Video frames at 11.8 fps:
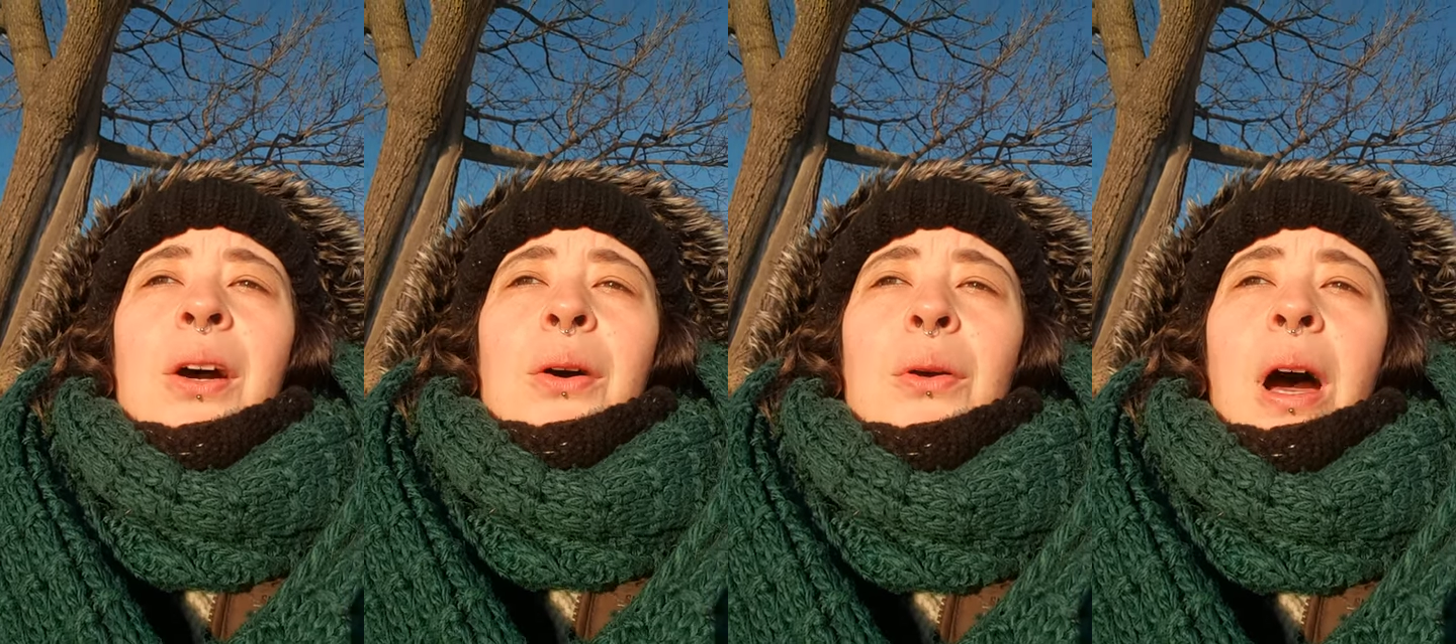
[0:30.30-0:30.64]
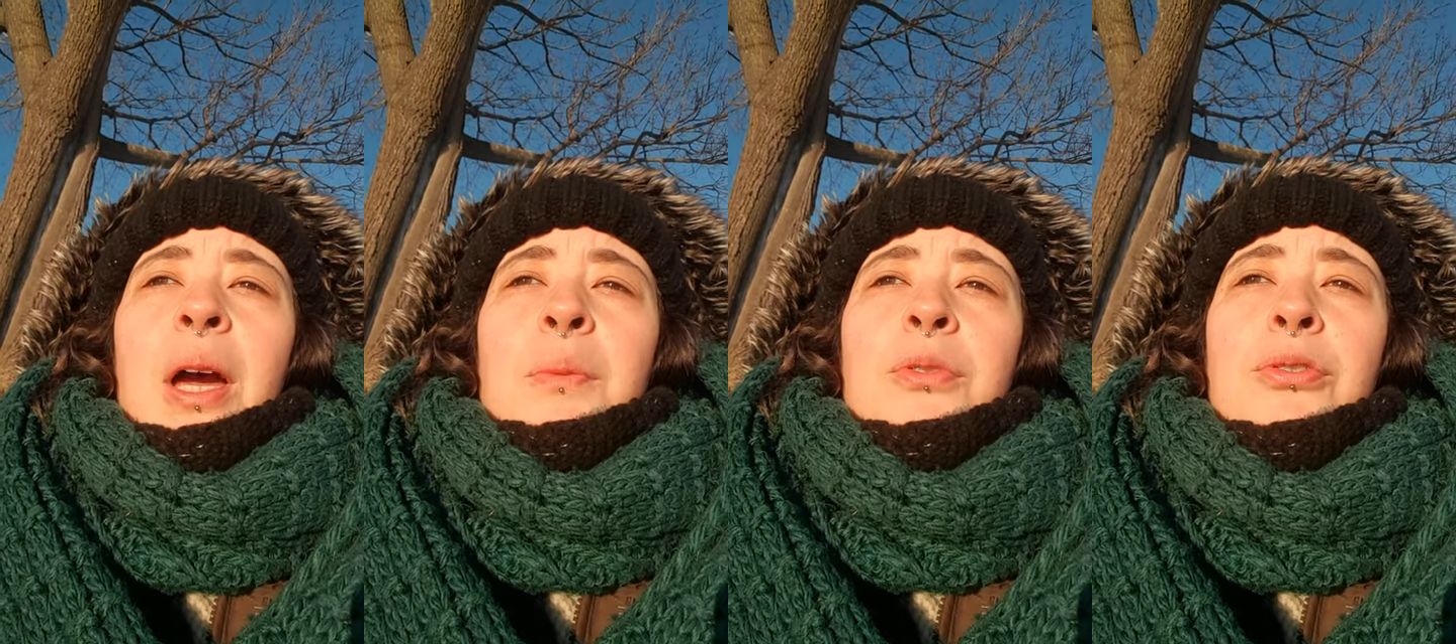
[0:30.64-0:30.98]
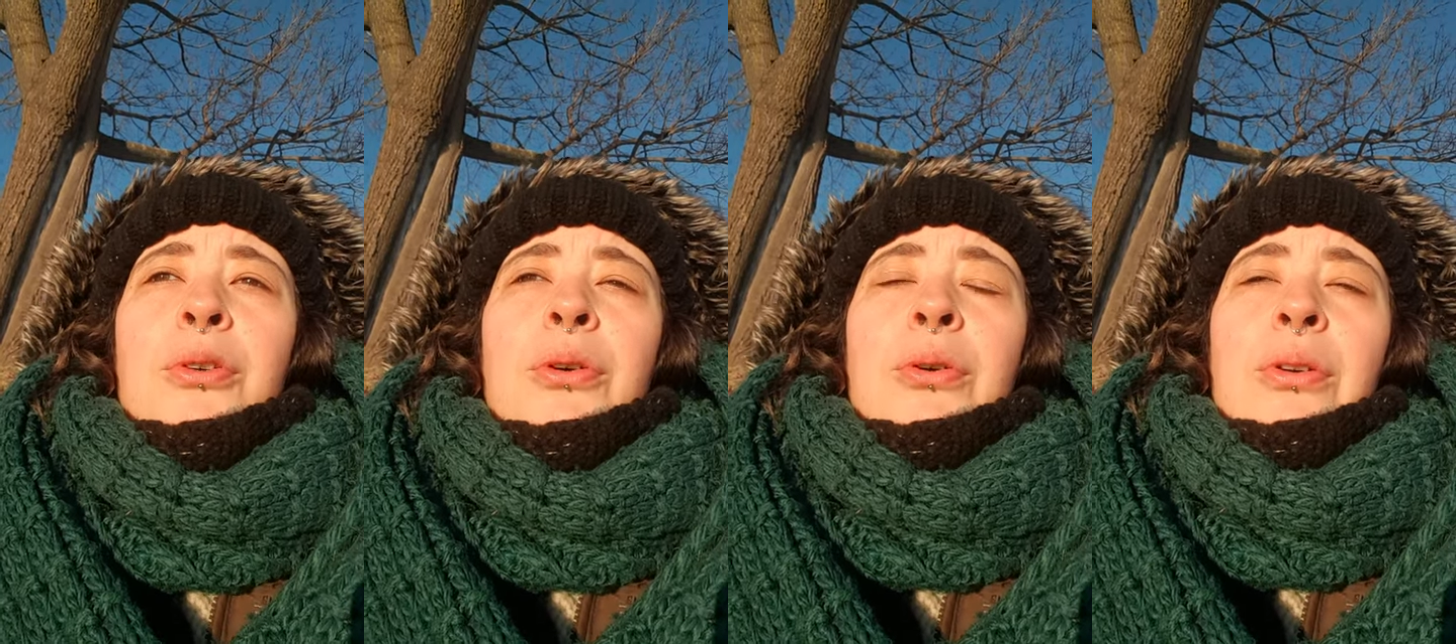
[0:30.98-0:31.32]
ripe
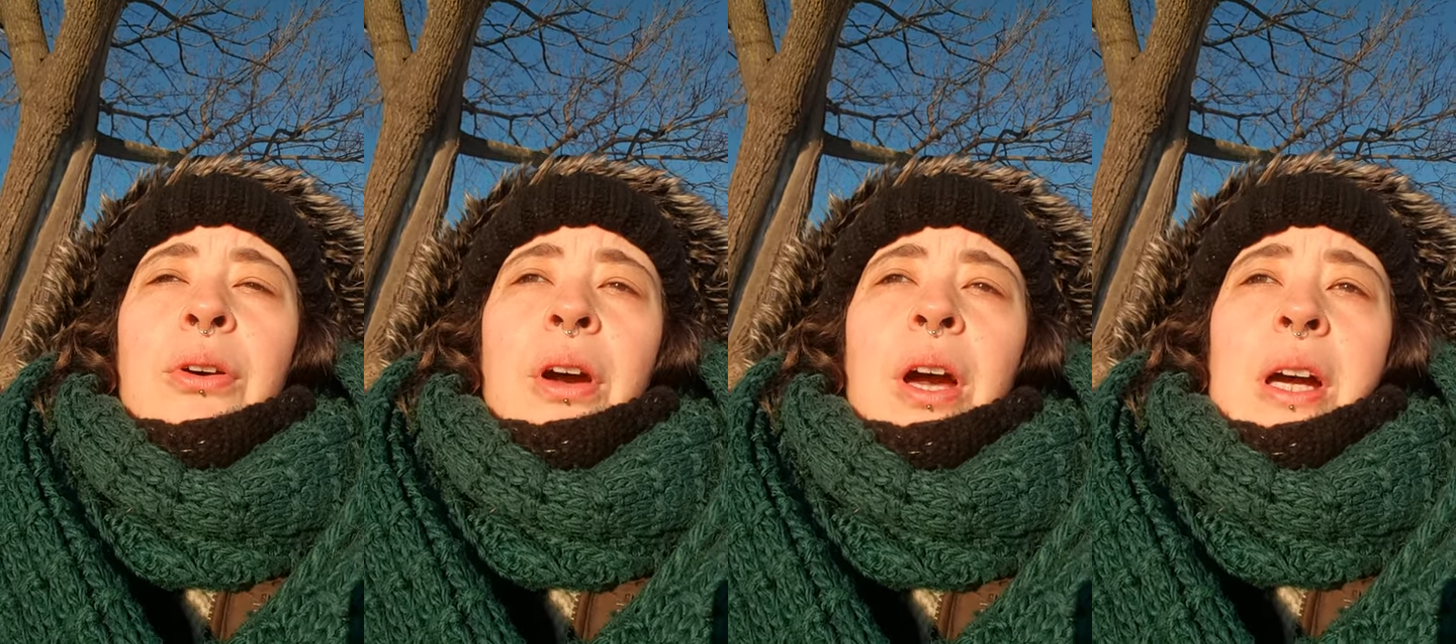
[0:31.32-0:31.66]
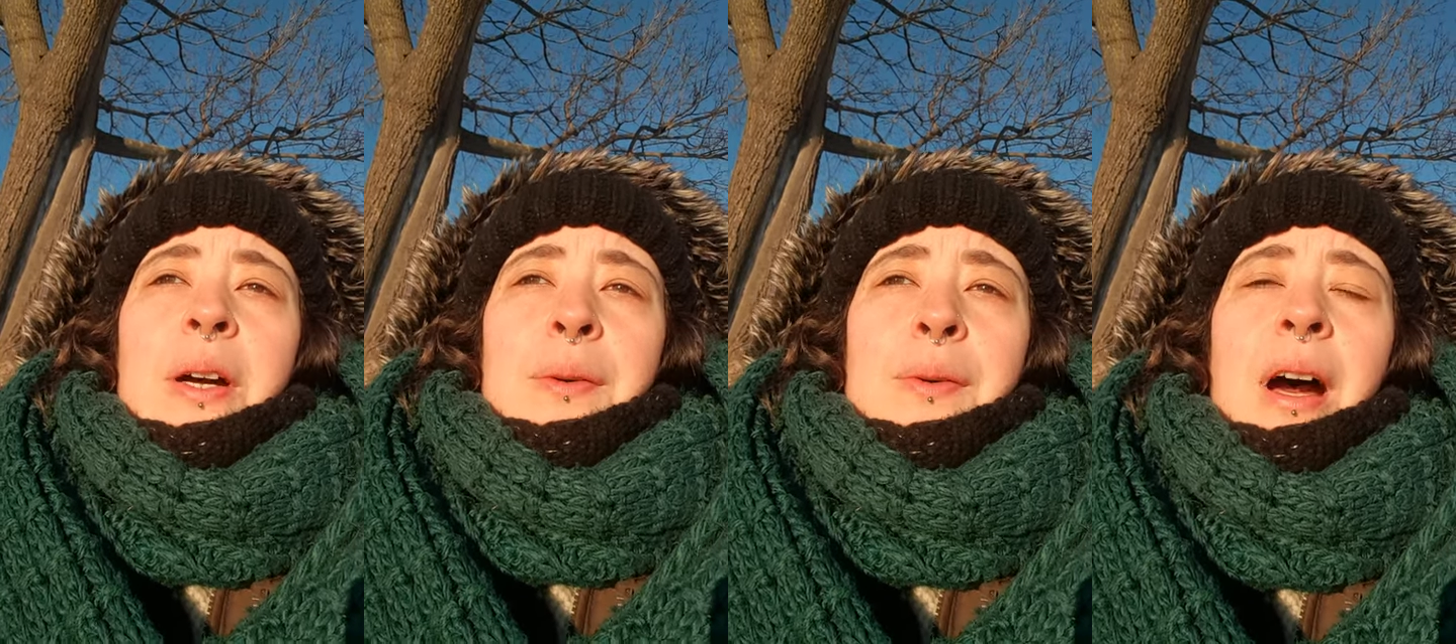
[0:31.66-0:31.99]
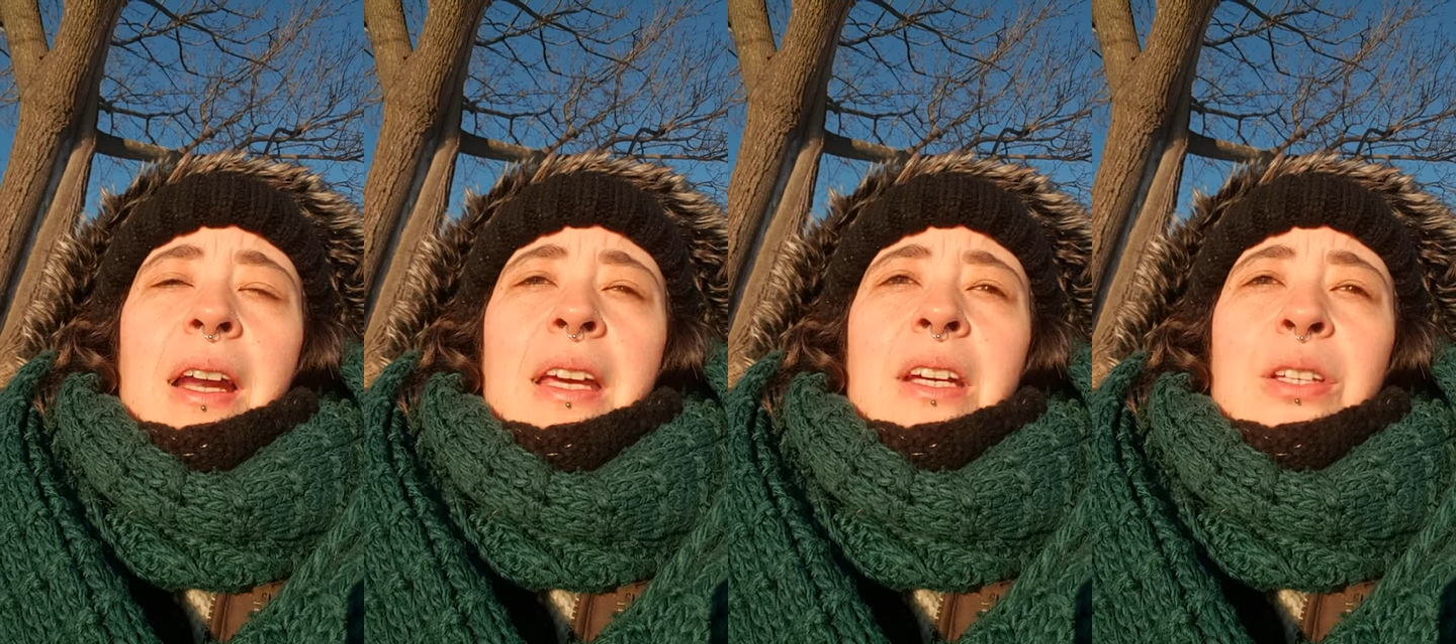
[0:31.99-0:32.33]
fruit
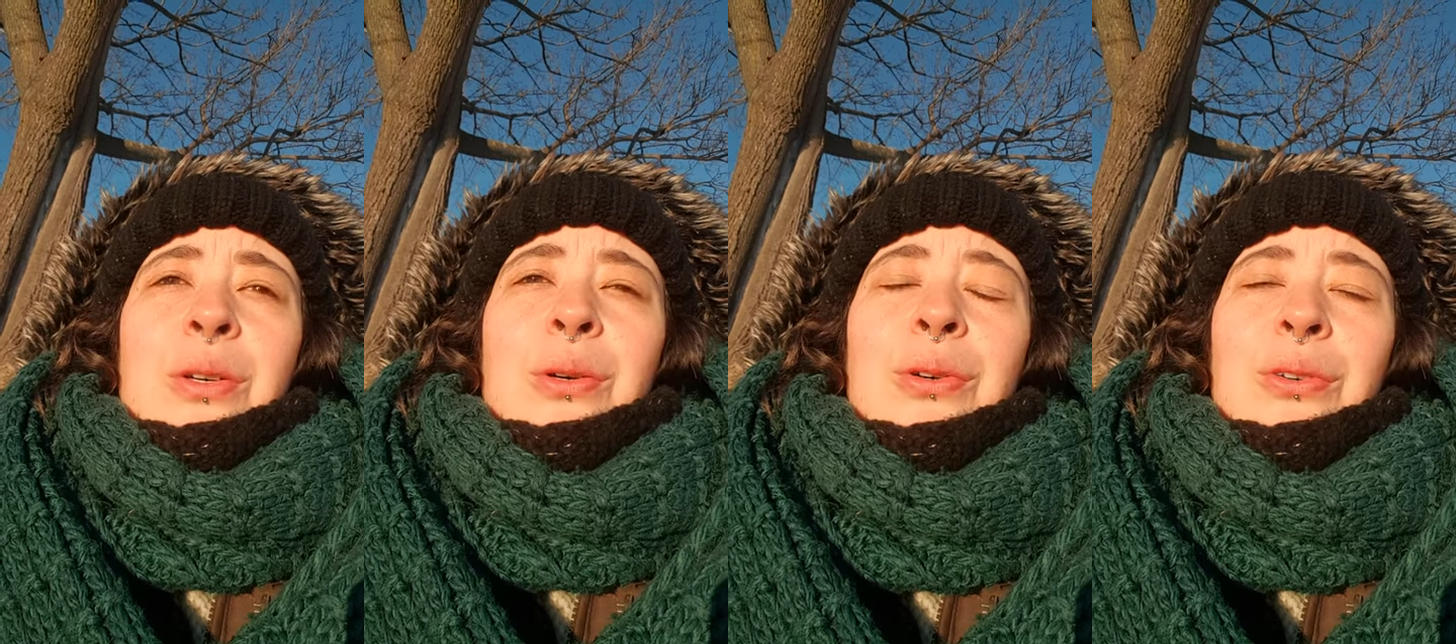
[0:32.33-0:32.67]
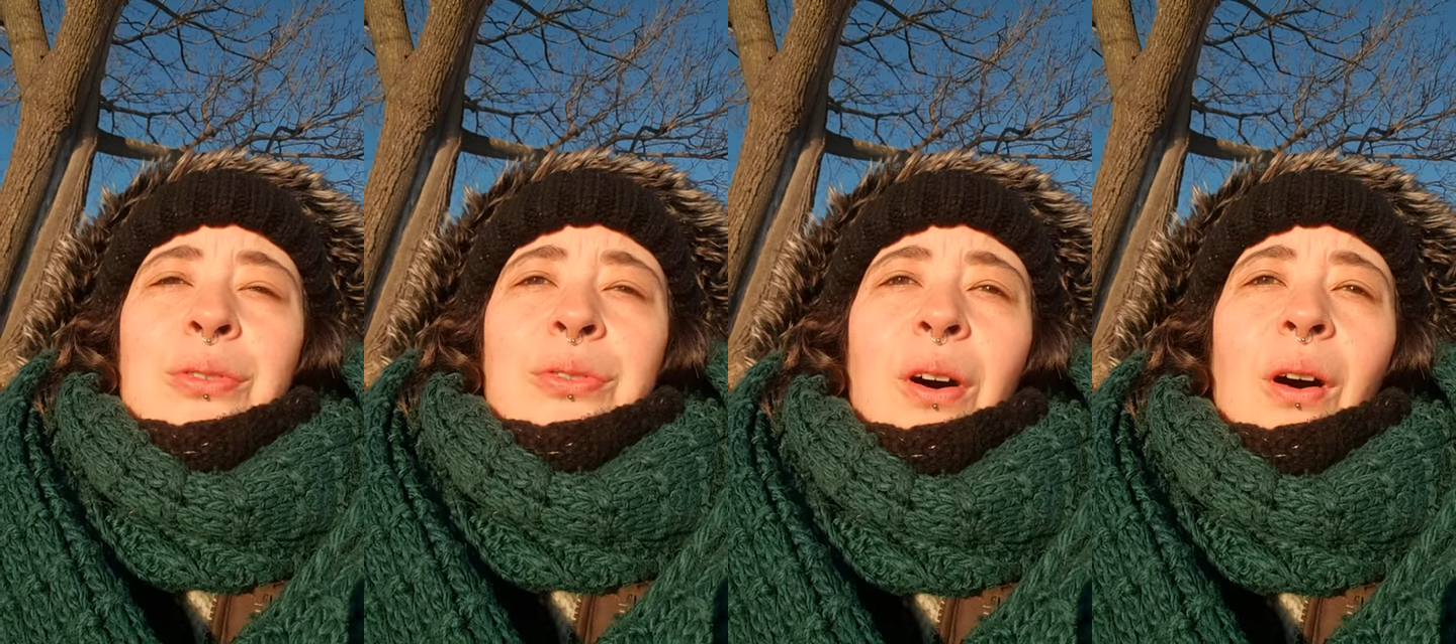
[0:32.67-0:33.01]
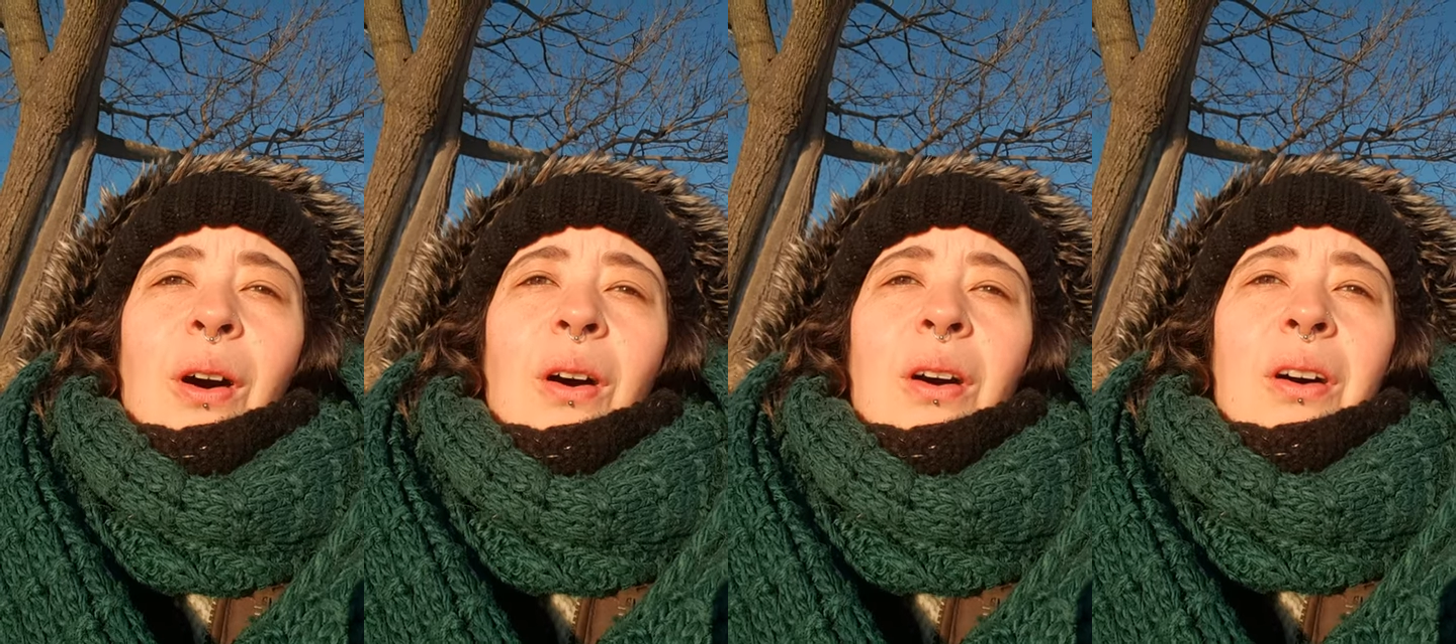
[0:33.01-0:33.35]
ready to
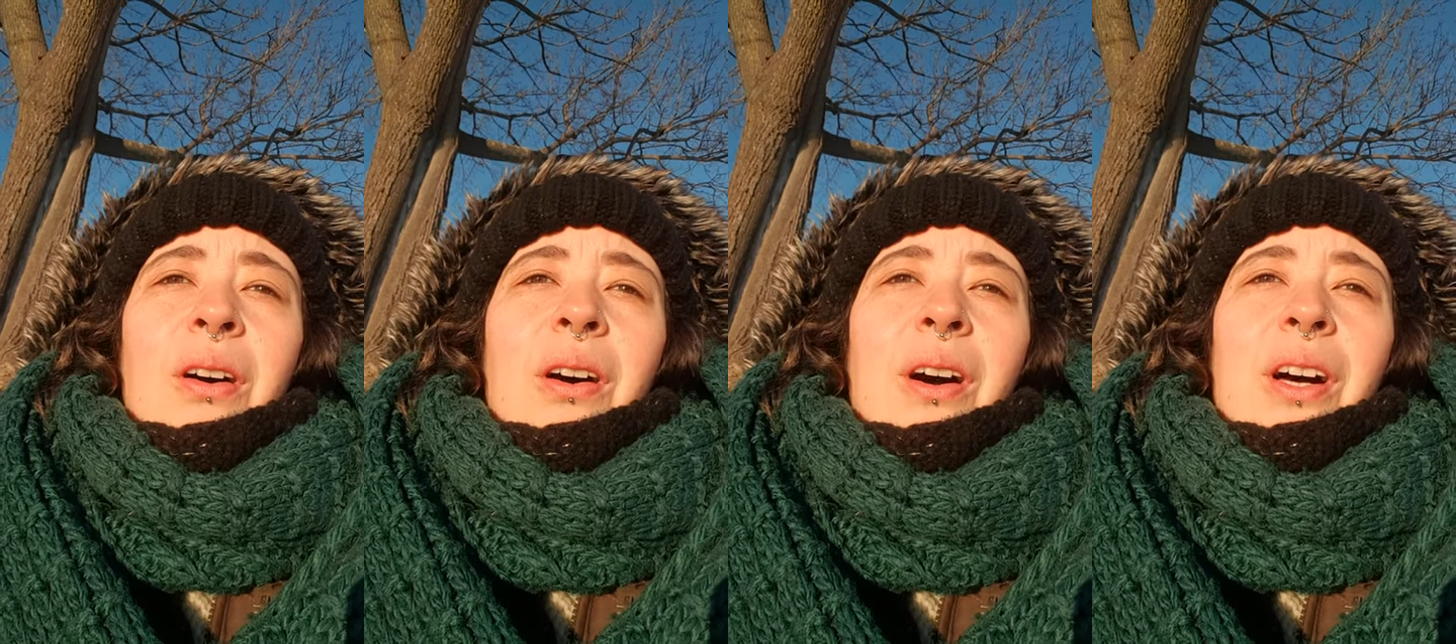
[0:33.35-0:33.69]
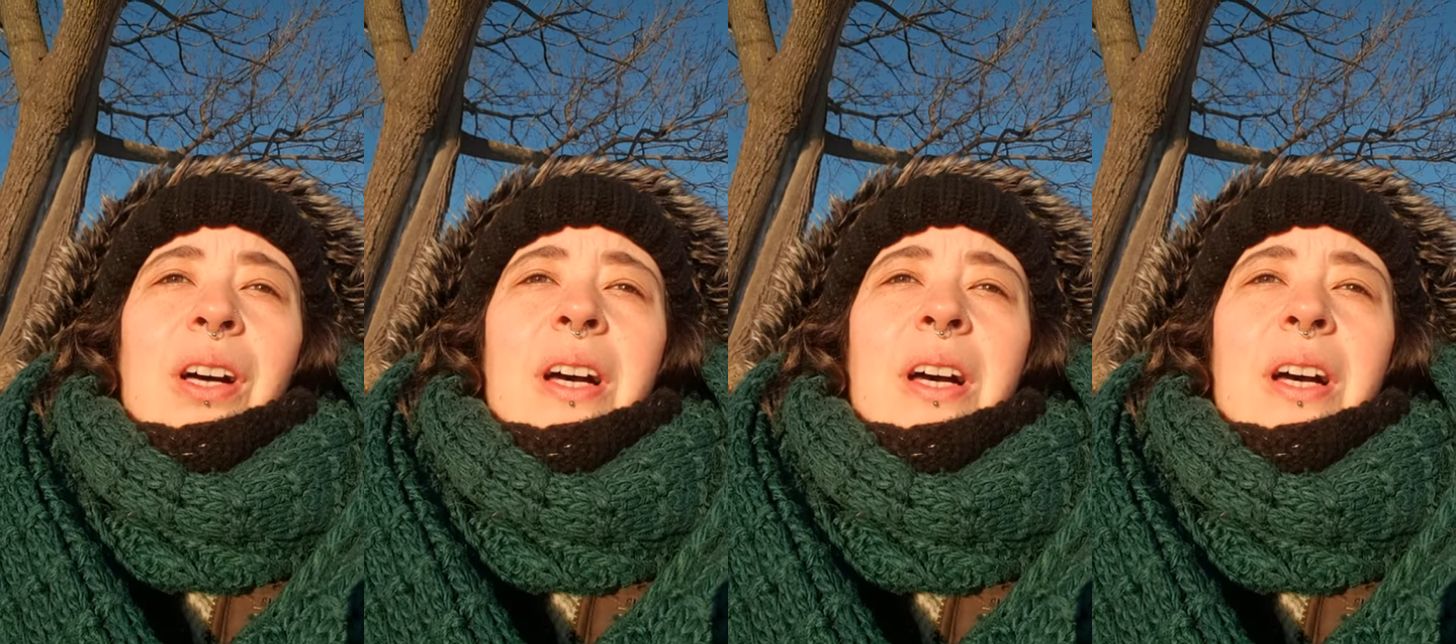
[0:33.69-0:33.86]
fall.